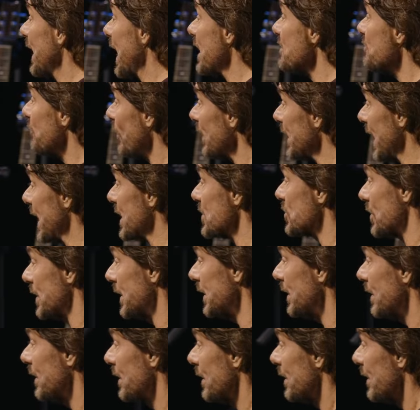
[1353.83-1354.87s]
I had
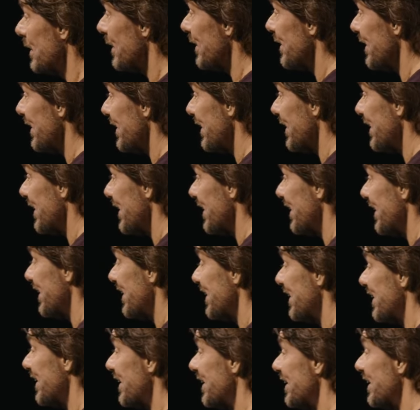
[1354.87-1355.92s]
financially
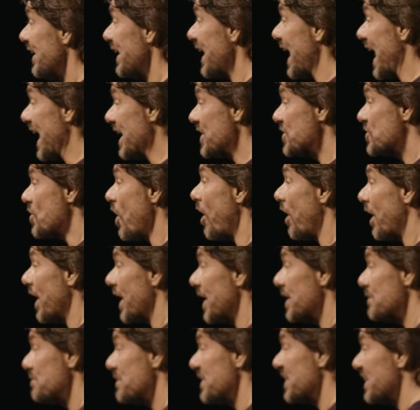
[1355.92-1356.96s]
and
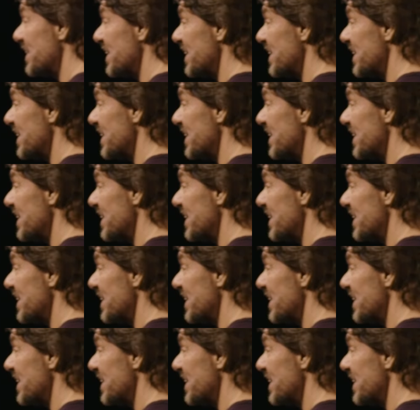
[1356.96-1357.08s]
time